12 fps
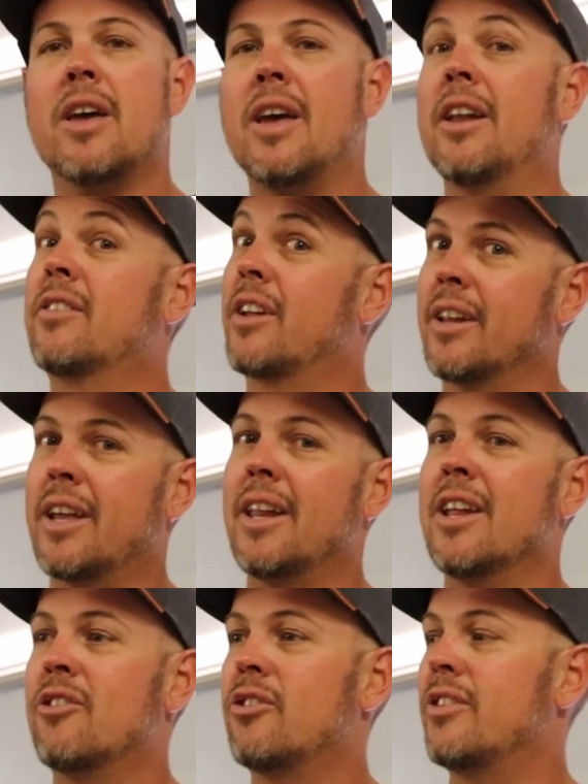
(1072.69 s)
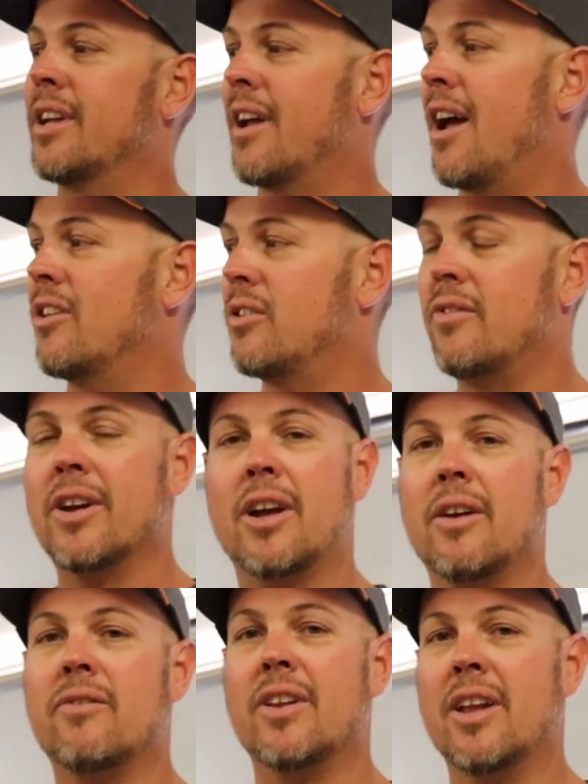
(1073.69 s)
it's going to get interesting, guys,
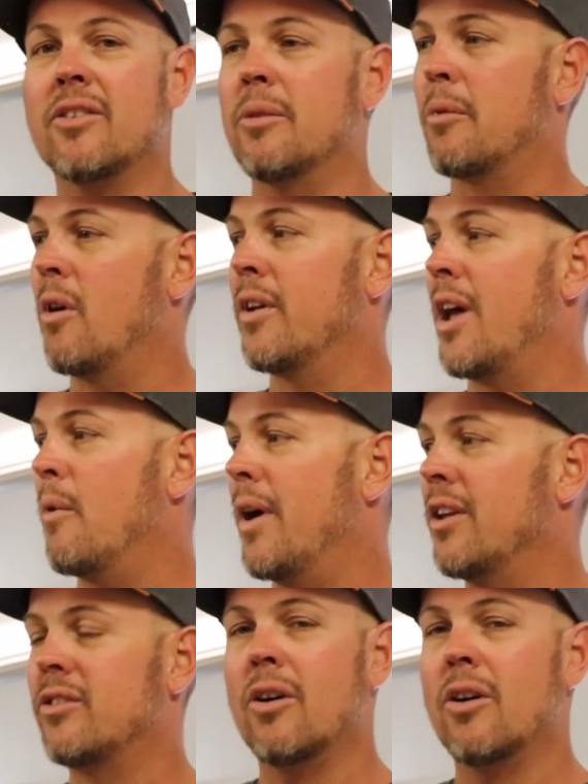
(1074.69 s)
if it ends up going that way.